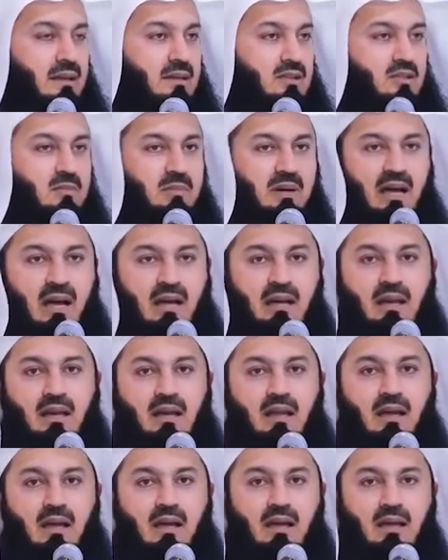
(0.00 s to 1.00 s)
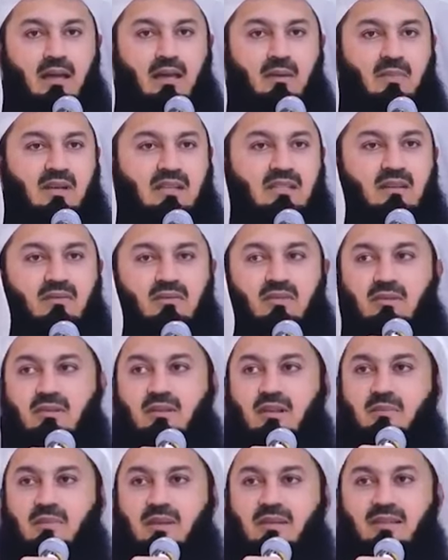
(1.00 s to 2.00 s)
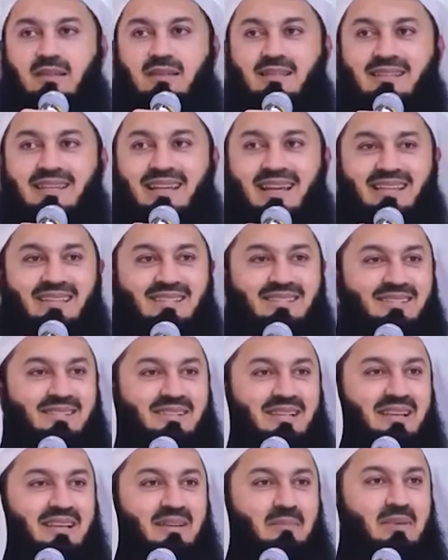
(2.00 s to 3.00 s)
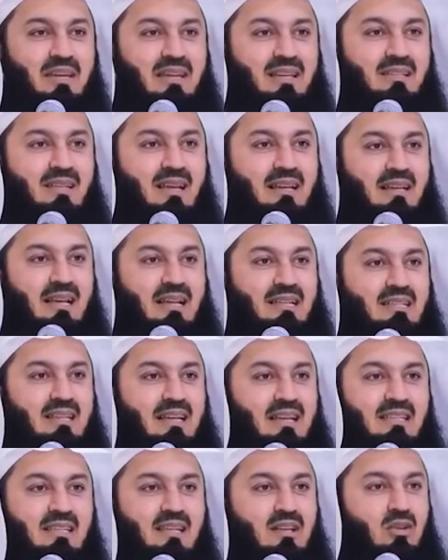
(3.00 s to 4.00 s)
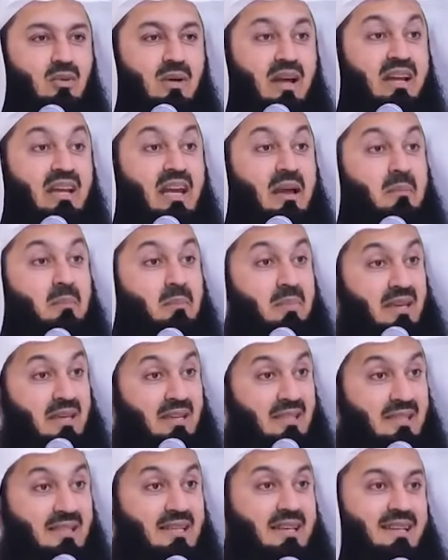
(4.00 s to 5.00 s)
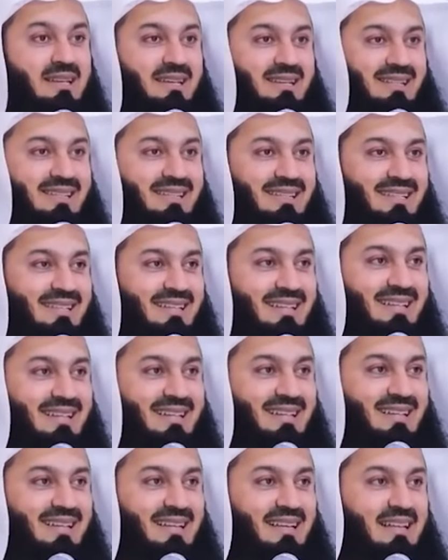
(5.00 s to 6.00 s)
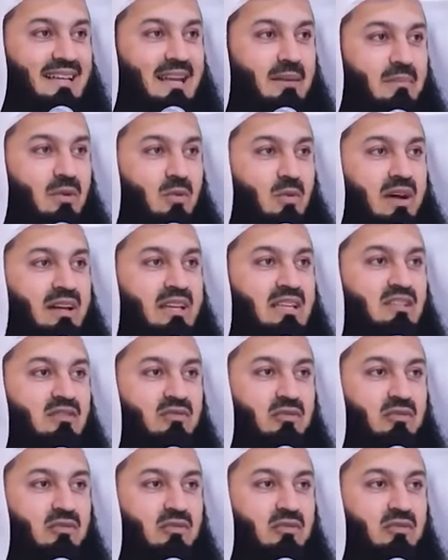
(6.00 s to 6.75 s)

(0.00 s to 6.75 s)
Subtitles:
Subhanallah. He must have looked at me and said, this guy is being sarcastic. I said, no, and I'm being serious. Number one is